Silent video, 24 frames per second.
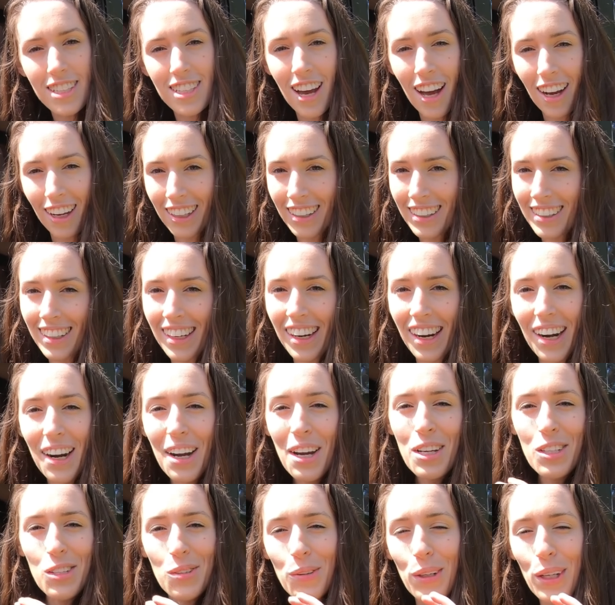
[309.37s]
stuck in there.
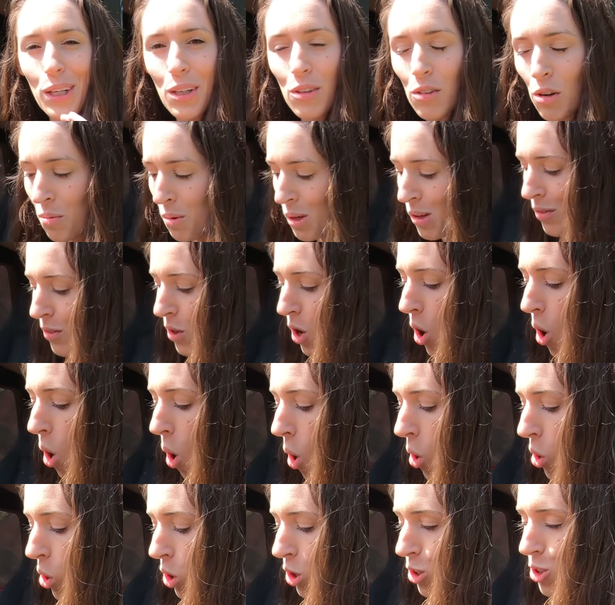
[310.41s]
So we're gonna remove the
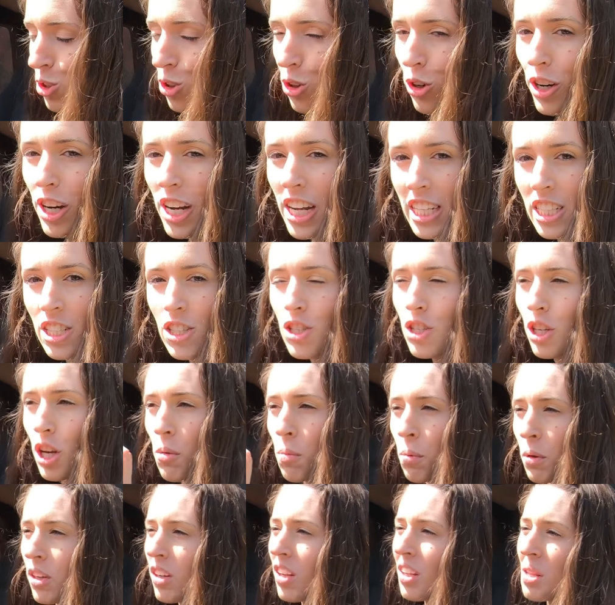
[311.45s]
whole door hinge,
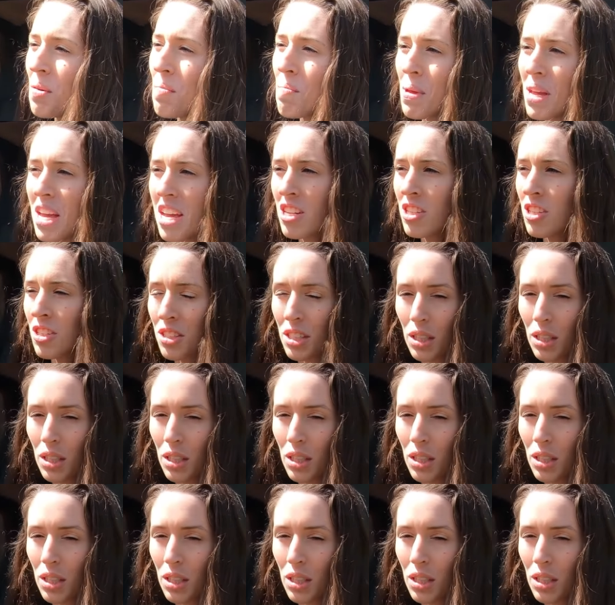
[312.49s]
go put it on the bench